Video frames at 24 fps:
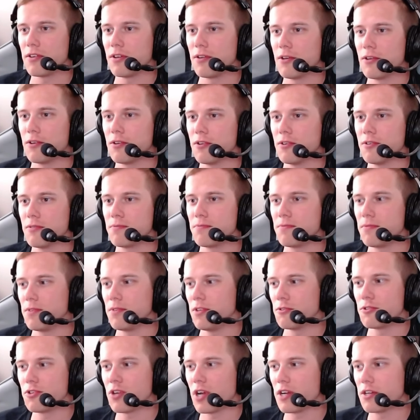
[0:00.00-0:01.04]
You know, you're
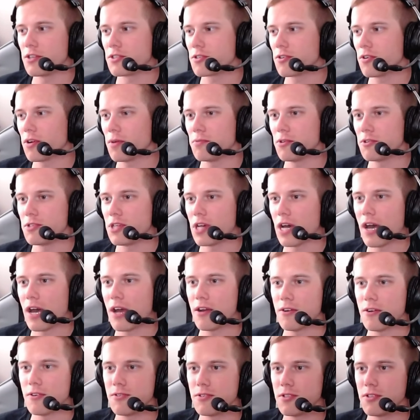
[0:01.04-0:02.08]
trying to scrub your
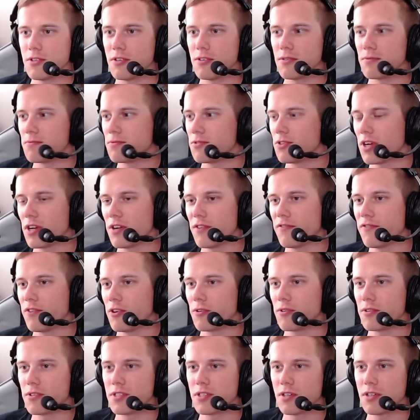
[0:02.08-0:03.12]
tires, you're trying to
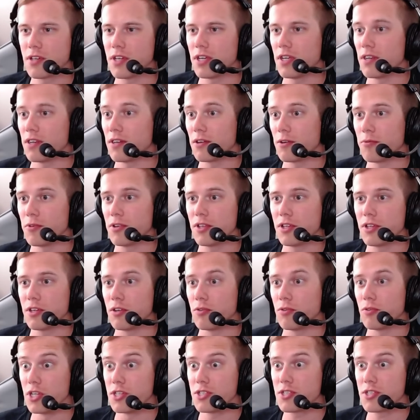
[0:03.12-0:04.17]
focus on getting a really
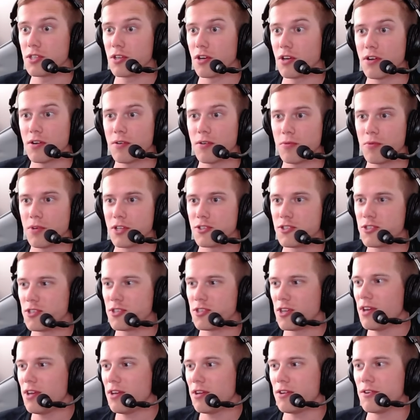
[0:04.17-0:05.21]
good restart, which,